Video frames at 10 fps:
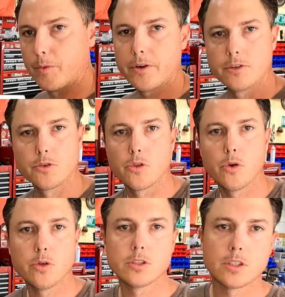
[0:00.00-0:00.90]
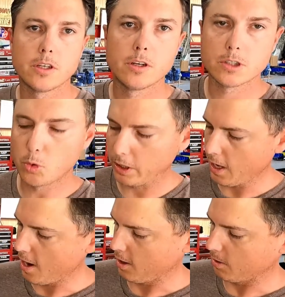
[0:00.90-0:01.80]
to drill the holes. Here's a quick
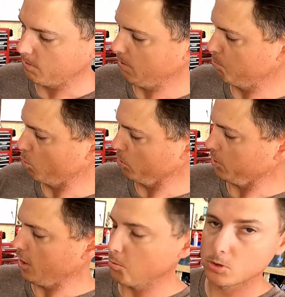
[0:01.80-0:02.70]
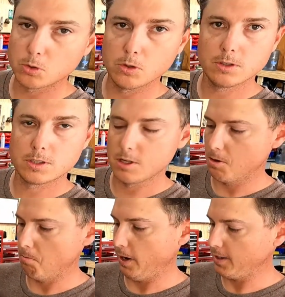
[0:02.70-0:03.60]
hack. If you have Porter cable tools,
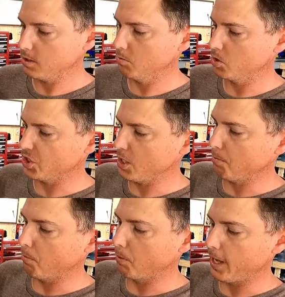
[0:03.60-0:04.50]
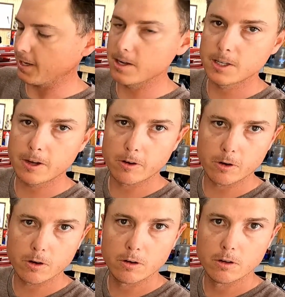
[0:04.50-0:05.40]
buy some cheap Black & Decker,
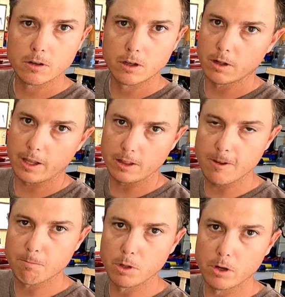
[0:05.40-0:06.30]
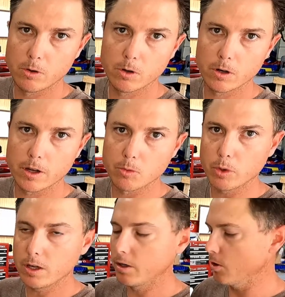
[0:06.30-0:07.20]
uh, like leaf blower and weed
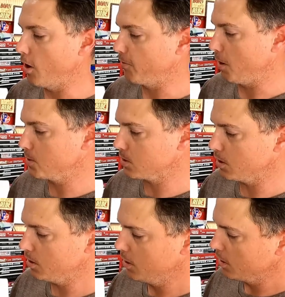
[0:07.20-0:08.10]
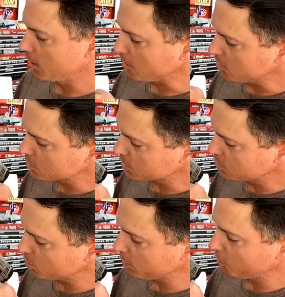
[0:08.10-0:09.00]
eater off Amazon, and you just do a
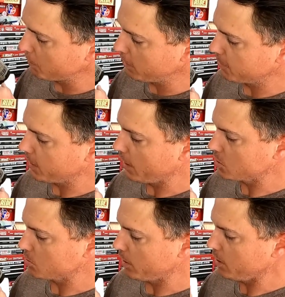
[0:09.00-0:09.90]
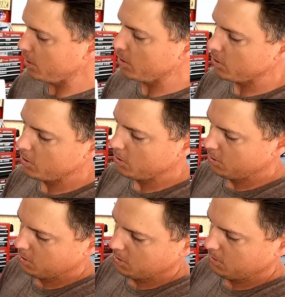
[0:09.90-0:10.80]
little modification right here,
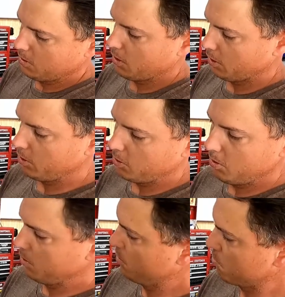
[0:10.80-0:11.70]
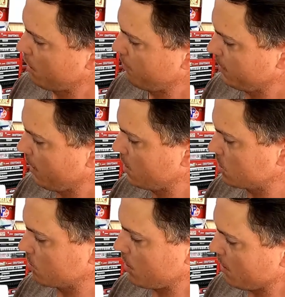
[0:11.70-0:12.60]
a little modification
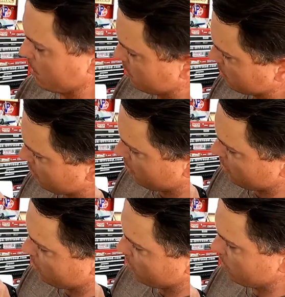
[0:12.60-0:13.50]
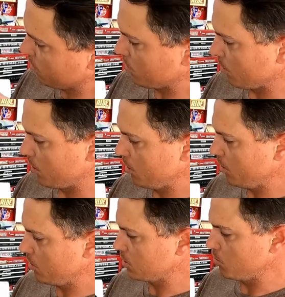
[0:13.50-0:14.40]
right here, or here,
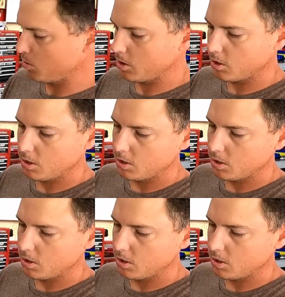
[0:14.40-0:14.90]
somewhere,